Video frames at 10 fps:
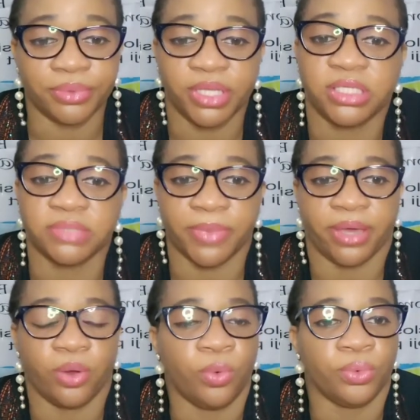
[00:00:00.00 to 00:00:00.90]
It's
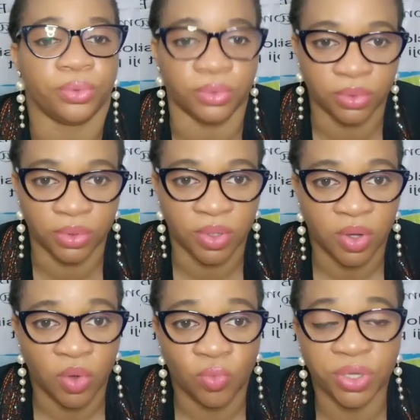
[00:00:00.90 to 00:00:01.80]
my own.
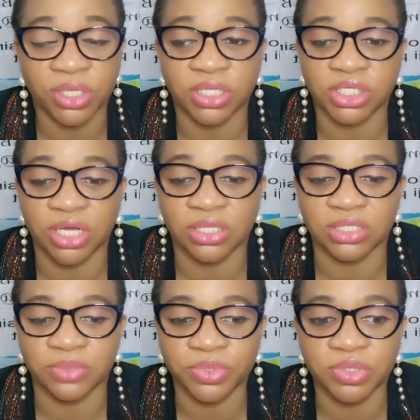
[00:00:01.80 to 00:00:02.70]
When a child is
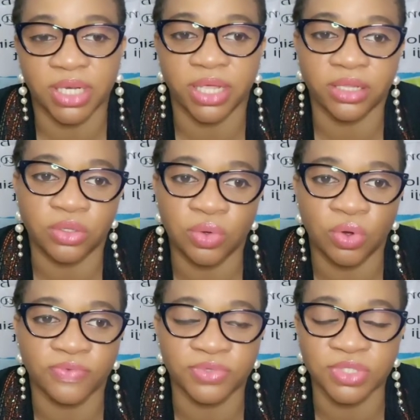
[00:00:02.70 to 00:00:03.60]
able to let go
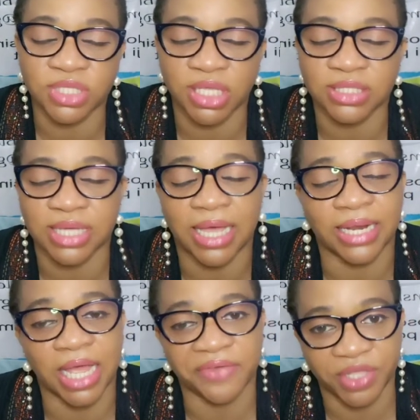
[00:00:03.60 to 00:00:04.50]
of those things and
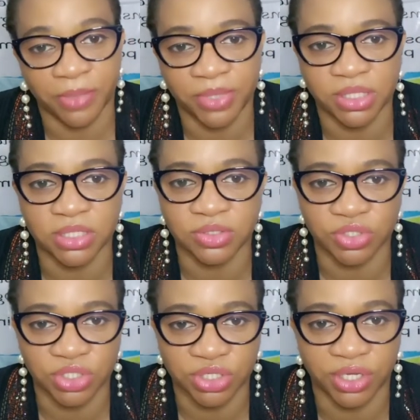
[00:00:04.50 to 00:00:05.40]
have the ability to
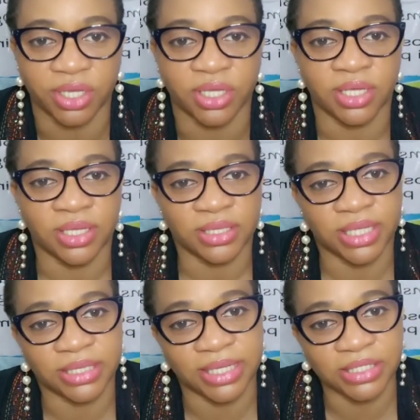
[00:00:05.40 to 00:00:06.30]
share,
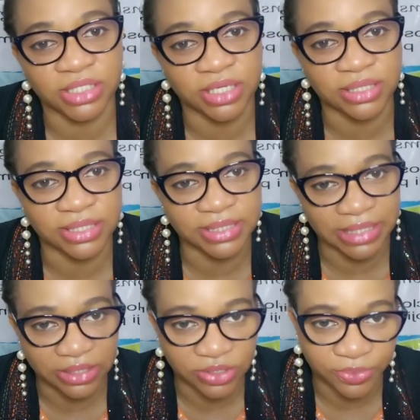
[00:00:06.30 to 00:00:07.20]
then that child is
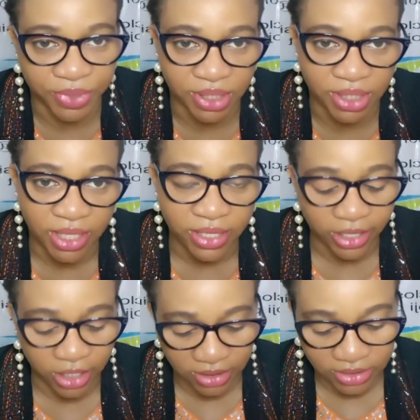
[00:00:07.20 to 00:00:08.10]
said to be
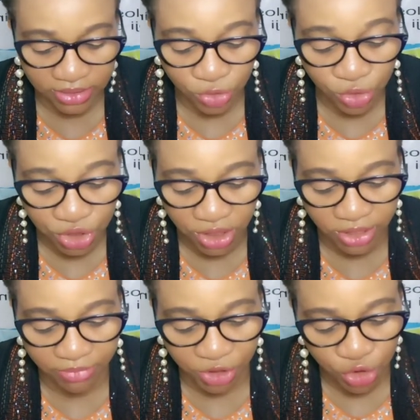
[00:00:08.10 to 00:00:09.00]
socially
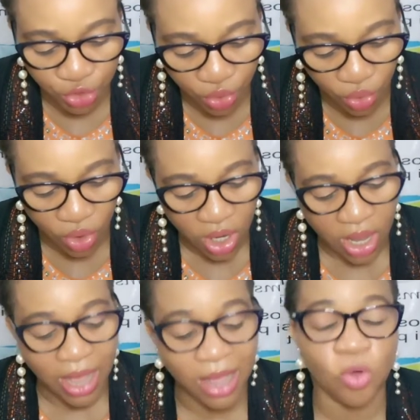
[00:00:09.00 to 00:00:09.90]
mature.
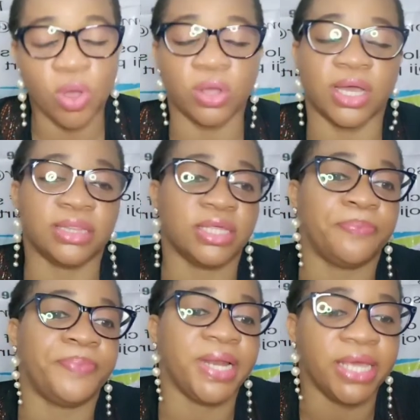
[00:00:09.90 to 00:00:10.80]
How well can they
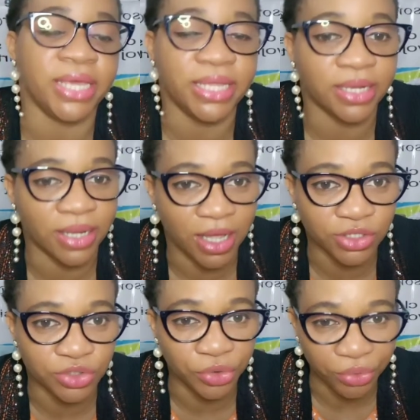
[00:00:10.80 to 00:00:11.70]
play in
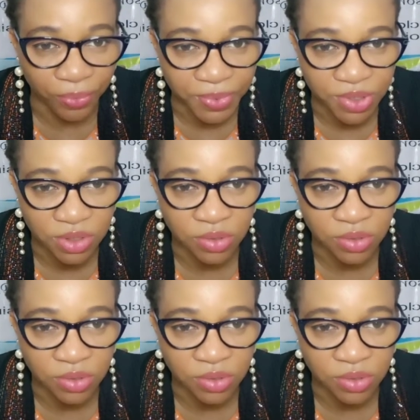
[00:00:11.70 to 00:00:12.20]
large groups?